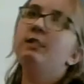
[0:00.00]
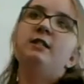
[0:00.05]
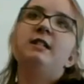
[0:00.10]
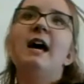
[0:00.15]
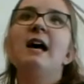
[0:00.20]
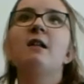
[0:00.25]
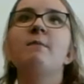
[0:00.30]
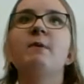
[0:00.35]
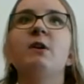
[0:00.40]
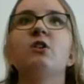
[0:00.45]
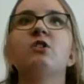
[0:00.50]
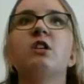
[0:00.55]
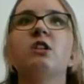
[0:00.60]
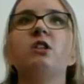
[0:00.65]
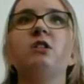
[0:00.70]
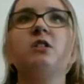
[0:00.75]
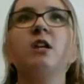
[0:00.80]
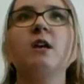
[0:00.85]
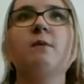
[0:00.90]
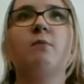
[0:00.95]
Dad appears at
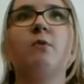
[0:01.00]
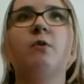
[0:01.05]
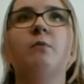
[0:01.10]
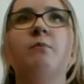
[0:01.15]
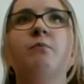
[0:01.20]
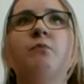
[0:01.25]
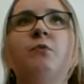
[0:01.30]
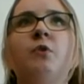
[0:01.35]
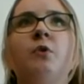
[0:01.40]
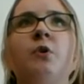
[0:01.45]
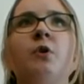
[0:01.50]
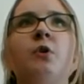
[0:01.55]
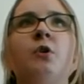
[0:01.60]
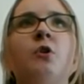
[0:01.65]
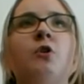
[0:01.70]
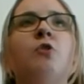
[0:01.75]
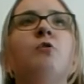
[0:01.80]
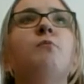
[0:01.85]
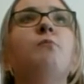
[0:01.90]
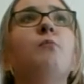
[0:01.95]
the table,
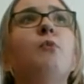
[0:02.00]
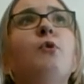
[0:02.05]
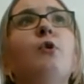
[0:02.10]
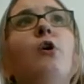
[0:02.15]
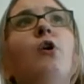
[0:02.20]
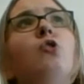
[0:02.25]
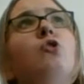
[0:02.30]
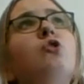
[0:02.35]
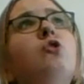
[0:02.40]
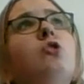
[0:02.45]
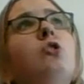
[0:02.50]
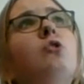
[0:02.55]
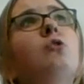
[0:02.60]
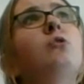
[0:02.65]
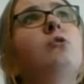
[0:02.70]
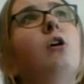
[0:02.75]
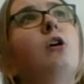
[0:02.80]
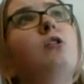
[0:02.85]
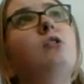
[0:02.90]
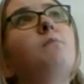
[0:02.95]
morose,
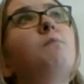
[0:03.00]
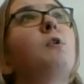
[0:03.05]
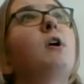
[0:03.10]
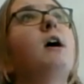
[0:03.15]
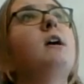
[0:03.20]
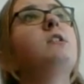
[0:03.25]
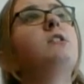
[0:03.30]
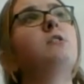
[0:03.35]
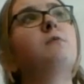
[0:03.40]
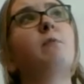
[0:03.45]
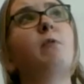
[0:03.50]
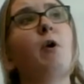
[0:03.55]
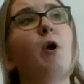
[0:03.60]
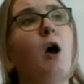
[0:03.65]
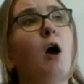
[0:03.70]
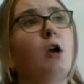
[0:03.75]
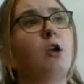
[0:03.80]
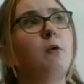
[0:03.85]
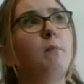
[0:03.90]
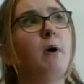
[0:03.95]
depressed,
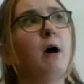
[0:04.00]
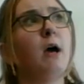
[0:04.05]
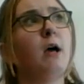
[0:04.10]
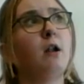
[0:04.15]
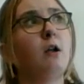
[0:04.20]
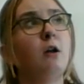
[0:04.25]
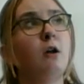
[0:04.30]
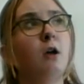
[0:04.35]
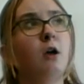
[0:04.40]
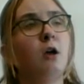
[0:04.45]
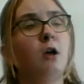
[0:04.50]
preoccupied,